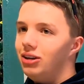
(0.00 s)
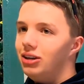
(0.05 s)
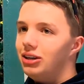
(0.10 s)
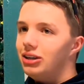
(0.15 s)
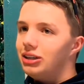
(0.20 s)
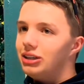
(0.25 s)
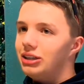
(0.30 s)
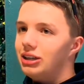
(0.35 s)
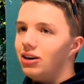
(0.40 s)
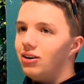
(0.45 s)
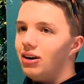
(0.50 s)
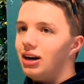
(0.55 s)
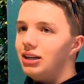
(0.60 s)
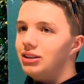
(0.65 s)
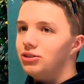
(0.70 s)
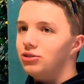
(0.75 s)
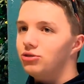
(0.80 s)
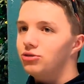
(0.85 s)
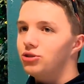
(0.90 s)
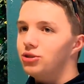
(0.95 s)

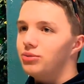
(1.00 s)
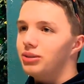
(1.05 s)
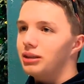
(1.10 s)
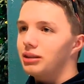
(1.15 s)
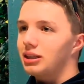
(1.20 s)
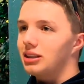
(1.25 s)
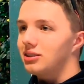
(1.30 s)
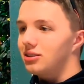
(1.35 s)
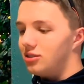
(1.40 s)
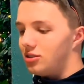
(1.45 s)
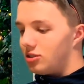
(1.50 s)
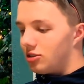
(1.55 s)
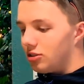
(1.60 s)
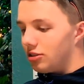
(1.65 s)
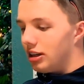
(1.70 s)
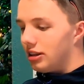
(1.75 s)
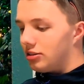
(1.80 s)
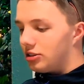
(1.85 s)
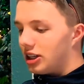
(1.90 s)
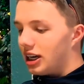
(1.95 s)
and doing, because
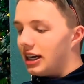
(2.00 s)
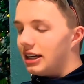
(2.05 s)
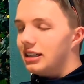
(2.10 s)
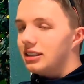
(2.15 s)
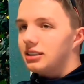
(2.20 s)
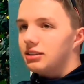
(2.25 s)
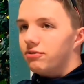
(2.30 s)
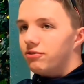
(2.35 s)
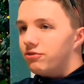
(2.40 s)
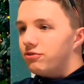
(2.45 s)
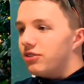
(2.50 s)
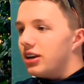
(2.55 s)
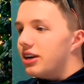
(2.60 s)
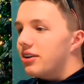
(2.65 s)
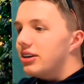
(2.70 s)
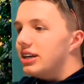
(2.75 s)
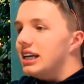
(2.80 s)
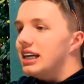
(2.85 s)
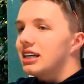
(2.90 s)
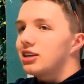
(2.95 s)
China is a
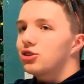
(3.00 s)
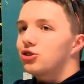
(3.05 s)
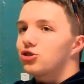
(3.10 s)
very